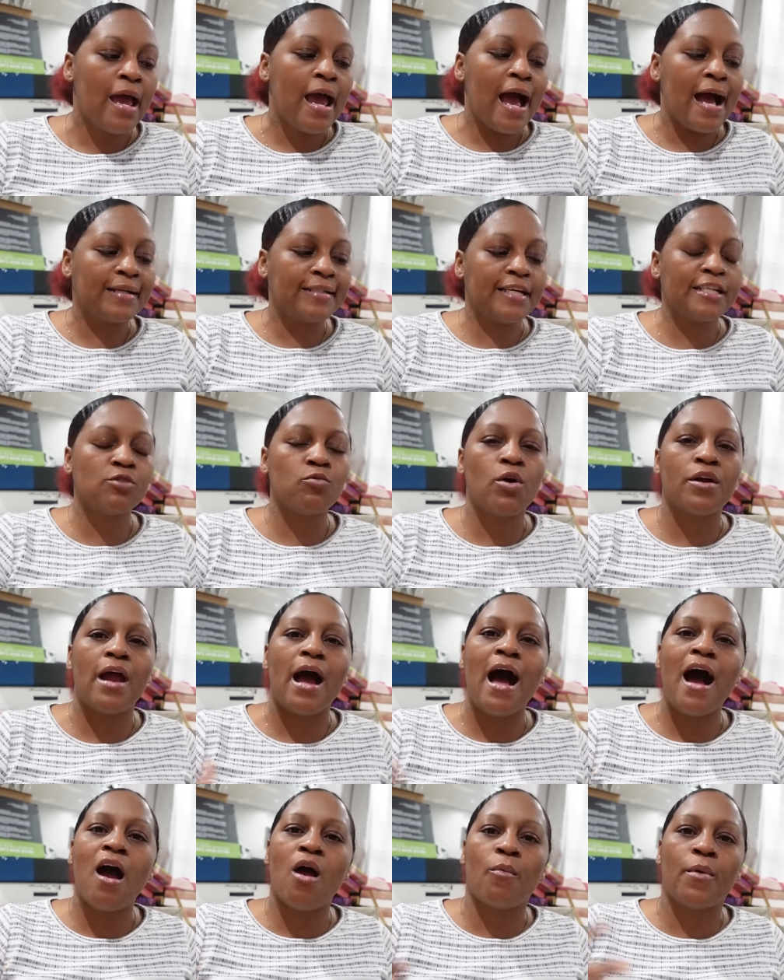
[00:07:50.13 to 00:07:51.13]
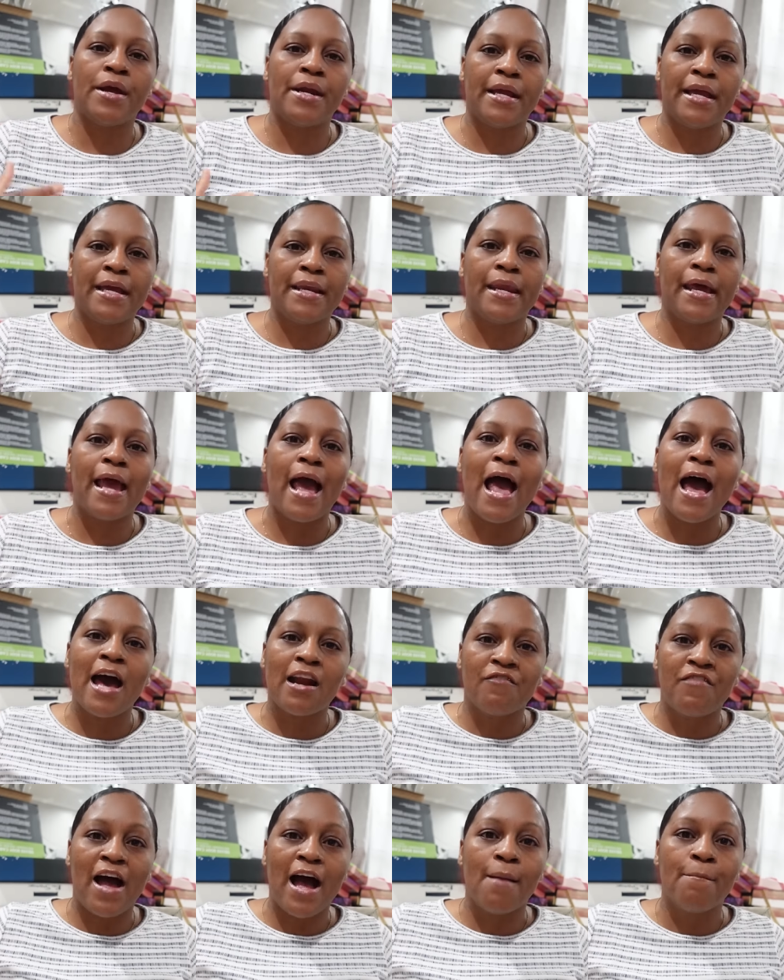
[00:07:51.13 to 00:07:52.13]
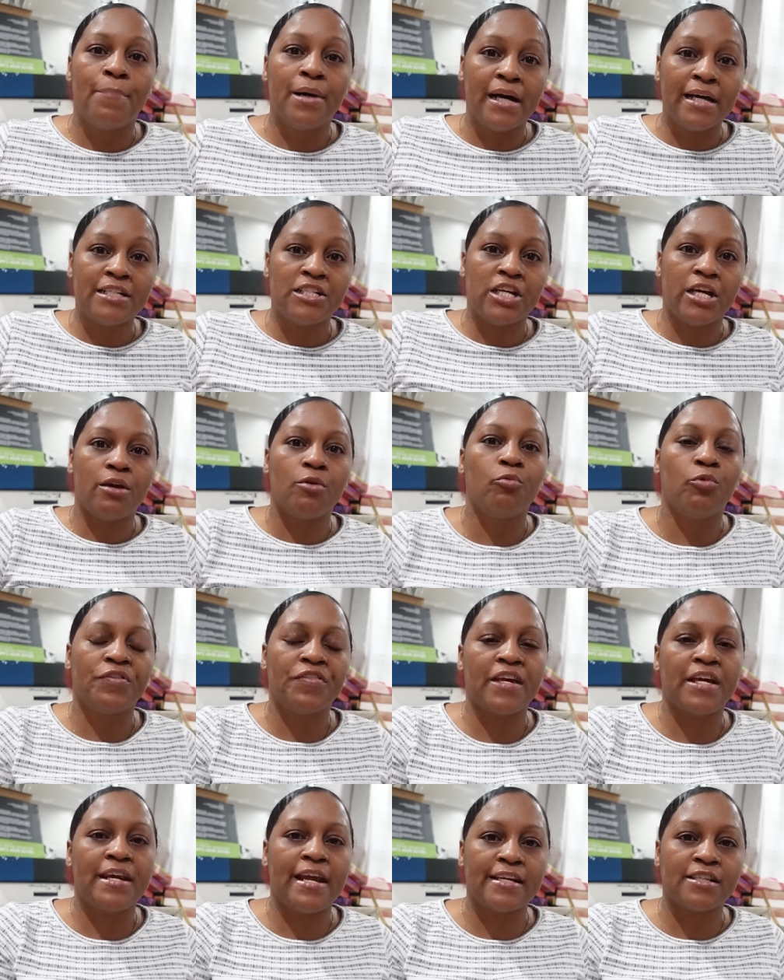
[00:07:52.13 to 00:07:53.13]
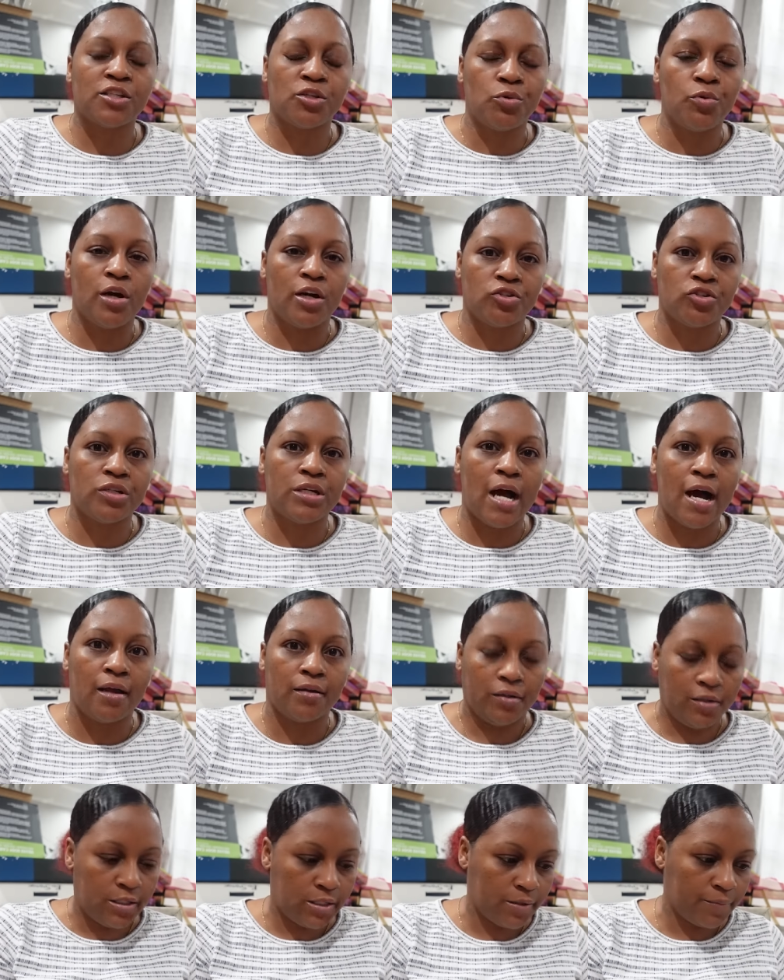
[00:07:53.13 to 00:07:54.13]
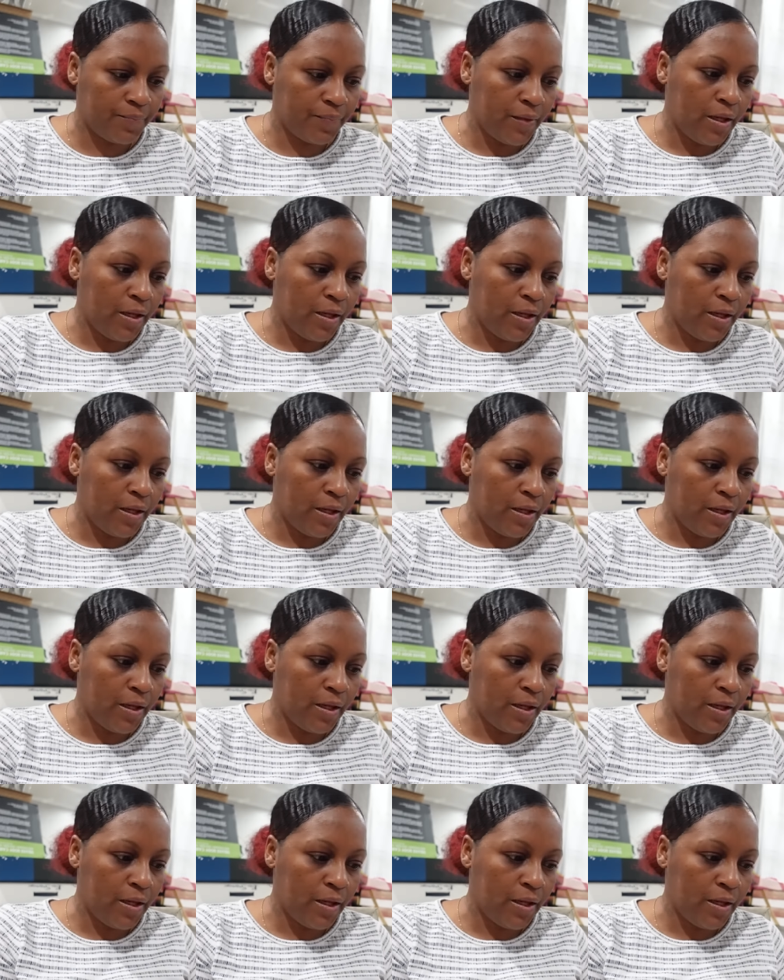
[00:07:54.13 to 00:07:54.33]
I just want to already get that out of our budget within that $200.